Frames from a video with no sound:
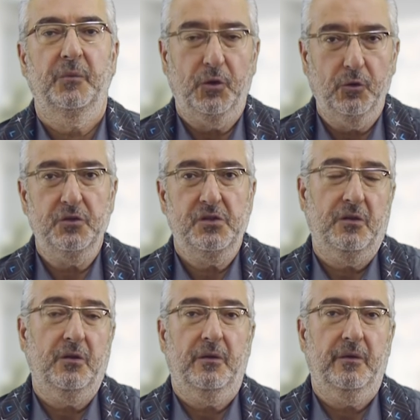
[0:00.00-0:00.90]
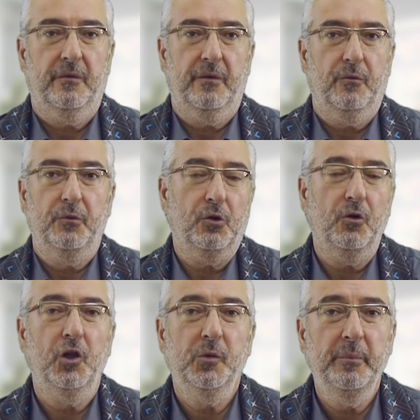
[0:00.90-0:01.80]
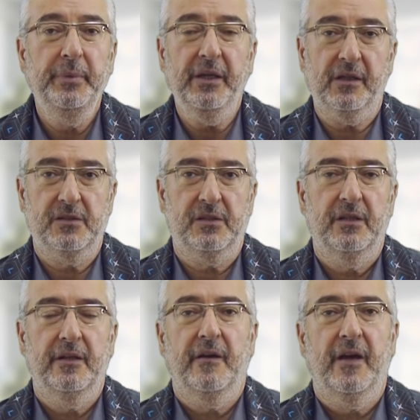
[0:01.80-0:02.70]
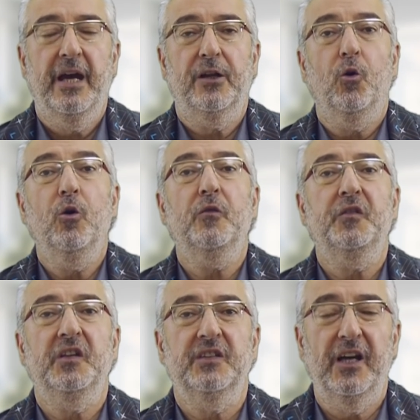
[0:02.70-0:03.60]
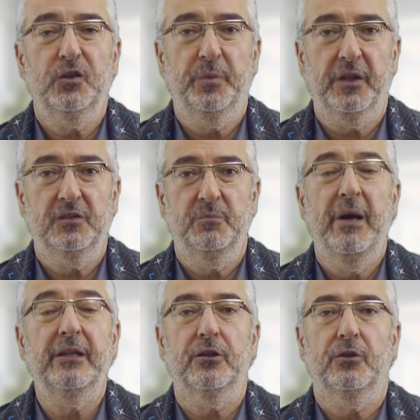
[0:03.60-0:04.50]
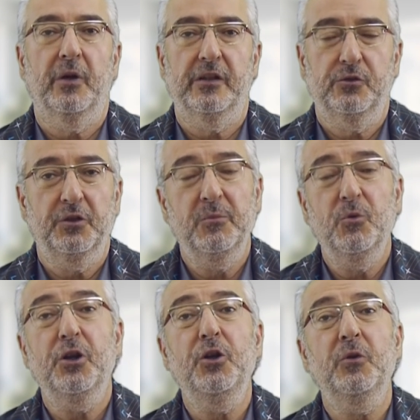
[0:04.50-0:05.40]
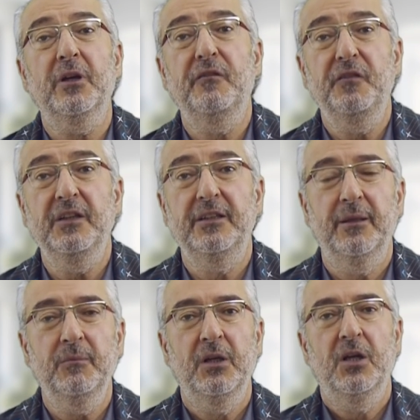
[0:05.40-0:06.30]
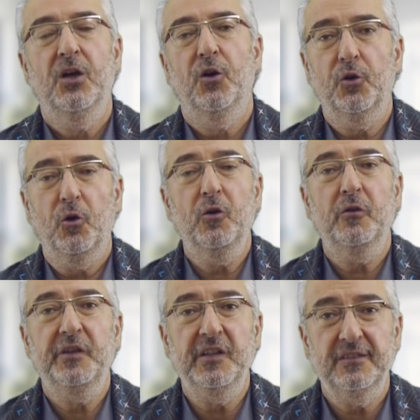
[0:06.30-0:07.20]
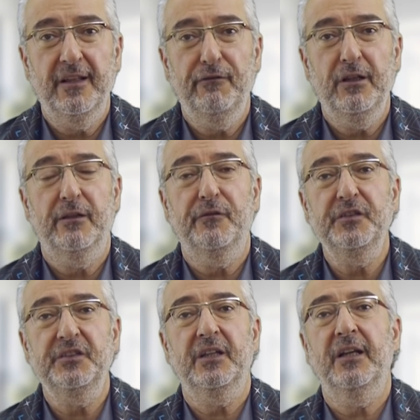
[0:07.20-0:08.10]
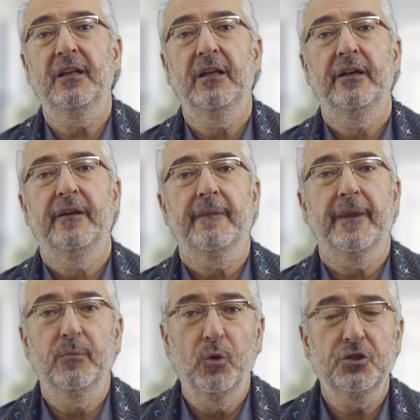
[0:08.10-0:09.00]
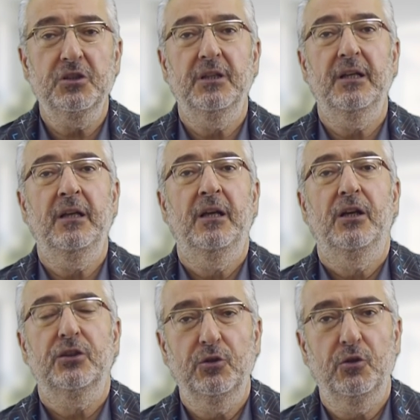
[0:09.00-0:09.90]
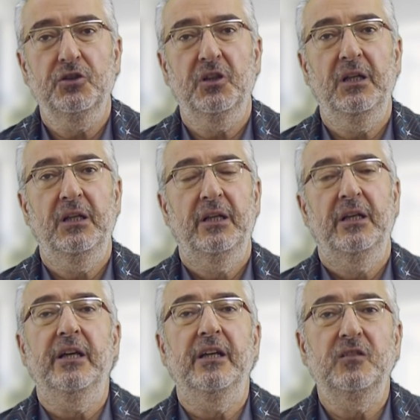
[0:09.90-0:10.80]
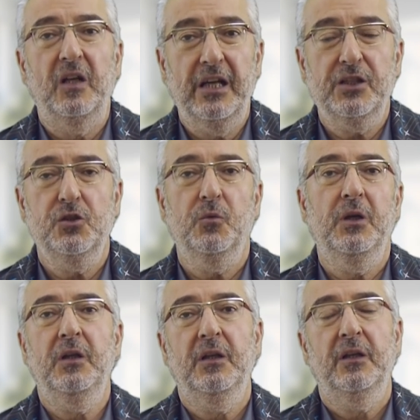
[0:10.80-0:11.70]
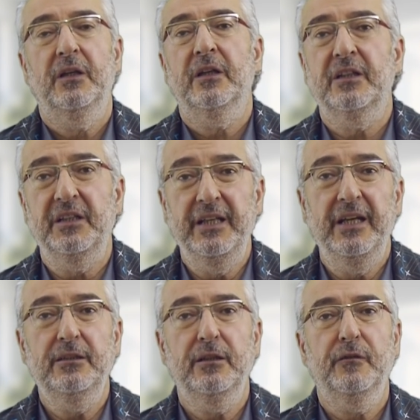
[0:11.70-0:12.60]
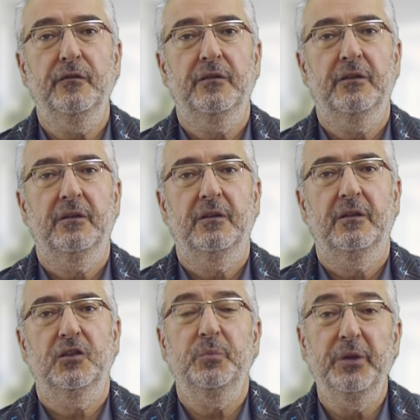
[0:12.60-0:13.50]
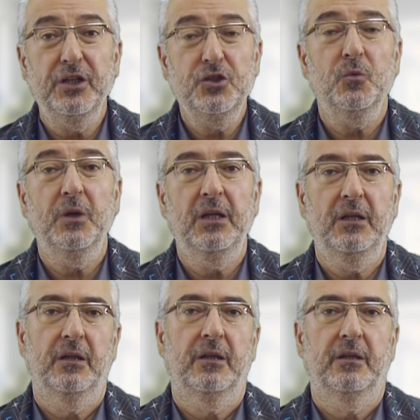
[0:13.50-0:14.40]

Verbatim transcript: because we're all human beings. And all of these aspects matter to us. So the more you can feed them on all of these levels the physical, emotional, social, intellectual, creative, spiritual